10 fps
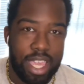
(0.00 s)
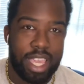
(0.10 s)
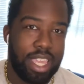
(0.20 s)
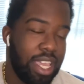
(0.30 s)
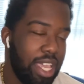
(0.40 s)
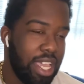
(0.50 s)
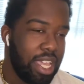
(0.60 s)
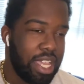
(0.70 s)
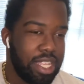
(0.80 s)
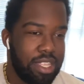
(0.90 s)

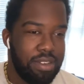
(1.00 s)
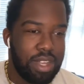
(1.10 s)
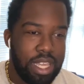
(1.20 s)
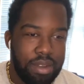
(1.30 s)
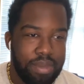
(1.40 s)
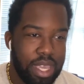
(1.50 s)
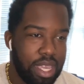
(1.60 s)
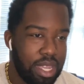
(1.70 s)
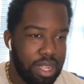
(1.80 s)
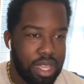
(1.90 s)
Do you clear
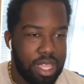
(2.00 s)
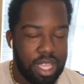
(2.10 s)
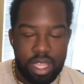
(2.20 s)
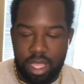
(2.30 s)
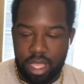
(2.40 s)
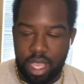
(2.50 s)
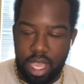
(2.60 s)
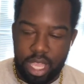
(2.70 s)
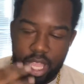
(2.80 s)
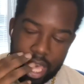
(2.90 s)
me? And then
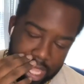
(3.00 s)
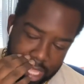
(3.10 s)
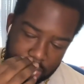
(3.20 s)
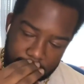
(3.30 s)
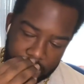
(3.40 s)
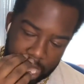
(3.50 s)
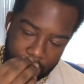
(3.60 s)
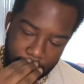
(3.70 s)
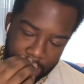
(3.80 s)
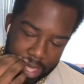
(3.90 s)
the last thing he
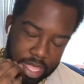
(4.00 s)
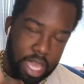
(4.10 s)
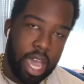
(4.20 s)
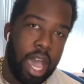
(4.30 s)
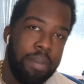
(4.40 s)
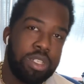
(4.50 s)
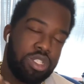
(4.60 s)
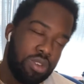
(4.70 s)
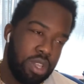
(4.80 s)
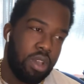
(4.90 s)
said was, I'm gonna
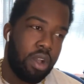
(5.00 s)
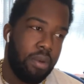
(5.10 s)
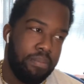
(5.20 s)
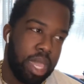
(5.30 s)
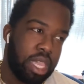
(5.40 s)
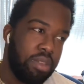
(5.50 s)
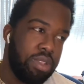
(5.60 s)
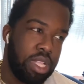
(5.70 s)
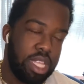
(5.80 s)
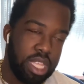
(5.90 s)
show you, I'm gonna make you
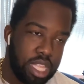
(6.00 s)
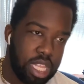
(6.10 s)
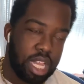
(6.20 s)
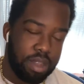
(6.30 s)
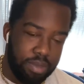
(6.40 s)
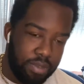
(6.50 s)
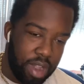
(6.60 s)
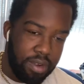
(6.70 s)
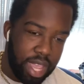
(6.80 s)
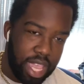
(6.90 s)
delete this TikTok
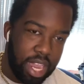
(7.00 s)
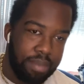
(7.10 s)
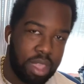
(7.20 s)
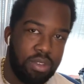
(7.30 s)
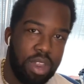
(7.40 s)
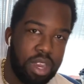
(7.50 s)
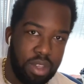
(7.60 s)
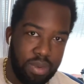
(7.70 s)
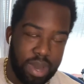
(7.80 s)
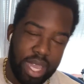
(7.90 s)
profile right here and create a
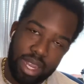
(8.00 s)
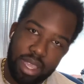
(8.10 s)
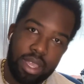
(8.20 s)
new one.